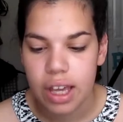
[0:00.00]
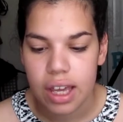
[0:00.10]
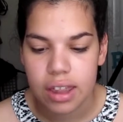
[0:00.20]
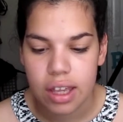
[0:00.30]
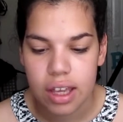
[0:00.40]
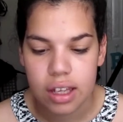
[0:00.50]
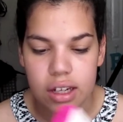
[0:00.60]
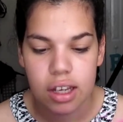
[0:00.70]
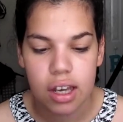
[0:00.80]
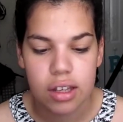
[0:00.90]
and
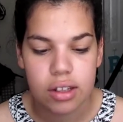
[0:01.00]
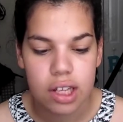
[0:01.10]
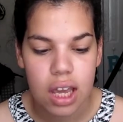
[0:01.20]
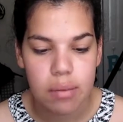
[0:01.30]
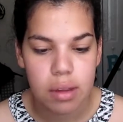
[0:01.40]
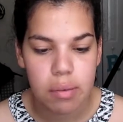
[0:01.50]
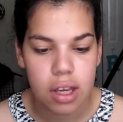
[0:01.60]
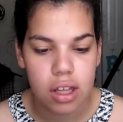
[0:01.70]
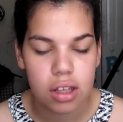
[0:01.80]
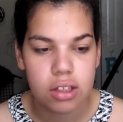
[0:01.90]
then it came in the
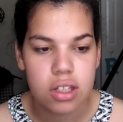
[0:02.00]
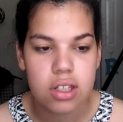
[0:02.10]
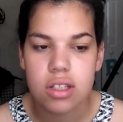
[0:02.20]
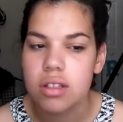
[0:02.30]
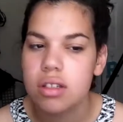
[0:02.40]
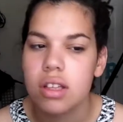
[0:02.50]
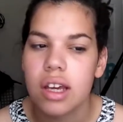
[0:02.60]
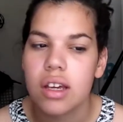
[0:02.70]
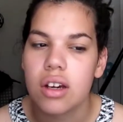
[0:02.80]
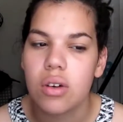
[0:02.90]
mail just
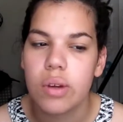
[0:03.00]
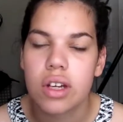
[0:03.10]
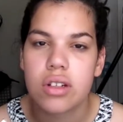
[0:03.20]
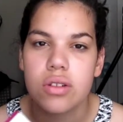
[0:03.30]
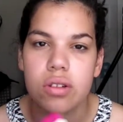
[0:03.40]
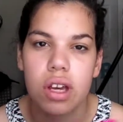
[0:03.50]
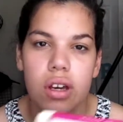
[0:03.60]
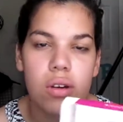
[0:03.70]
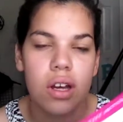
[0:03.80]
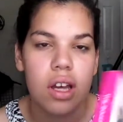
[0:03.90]
like a week or two ago,